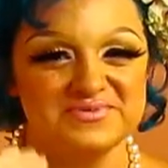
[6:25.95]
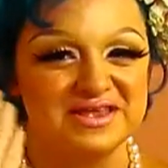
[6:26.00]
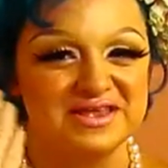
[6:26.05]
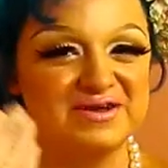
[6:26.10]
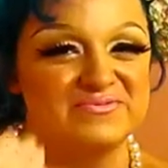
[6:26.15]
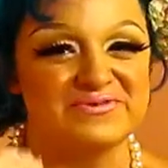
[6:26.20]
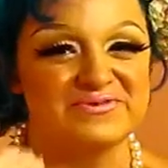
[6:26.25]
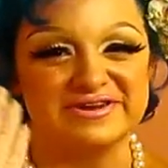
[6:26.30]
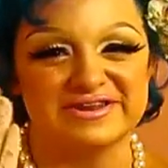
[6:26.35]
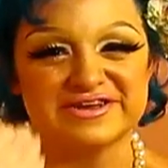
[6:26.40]

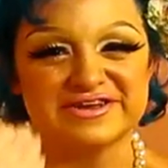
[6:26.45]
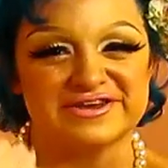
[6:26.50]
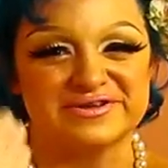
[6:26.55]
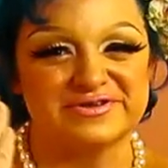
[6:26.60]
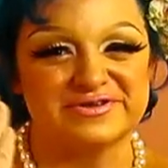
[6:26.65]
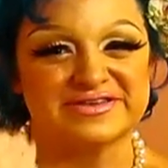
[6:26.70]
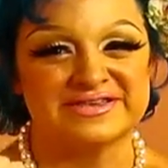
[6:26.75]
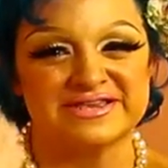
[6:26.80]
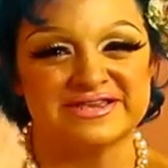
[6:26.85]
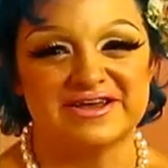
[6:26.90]
I'm
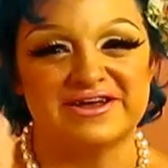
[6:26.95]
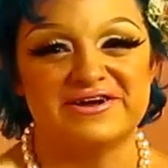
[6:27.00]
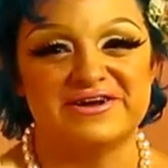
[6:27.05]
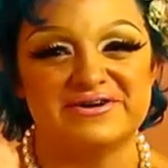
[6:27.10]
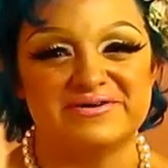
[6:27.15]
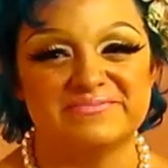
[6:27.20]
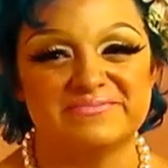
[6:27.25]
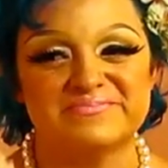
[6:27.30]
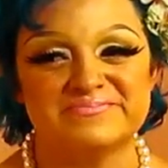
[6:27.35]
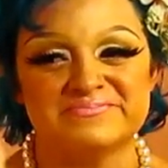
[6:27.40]
ridiculous.
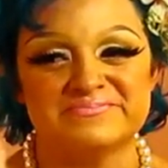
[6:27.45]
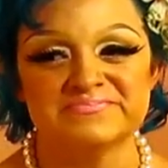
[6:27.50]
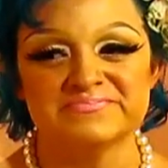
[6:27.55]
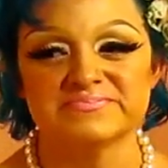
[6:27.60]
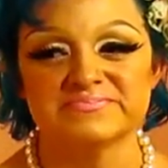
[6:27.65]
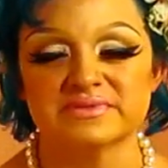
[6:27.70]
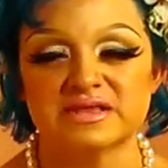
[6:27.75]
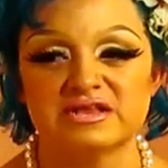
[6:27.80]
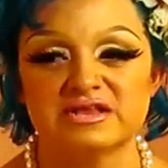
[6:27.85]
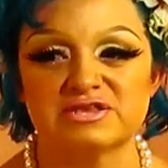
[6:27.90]
Um.
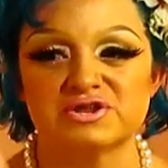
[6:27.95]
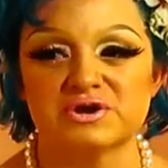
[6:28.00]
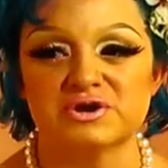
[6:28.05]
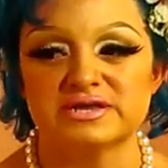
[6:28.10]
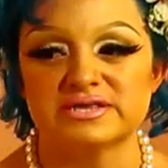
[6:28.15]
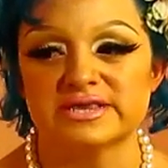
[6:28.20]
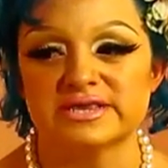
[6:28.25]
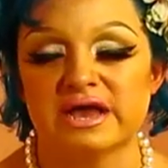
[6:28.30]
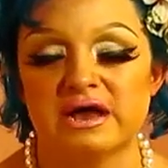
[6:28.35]
It's crazy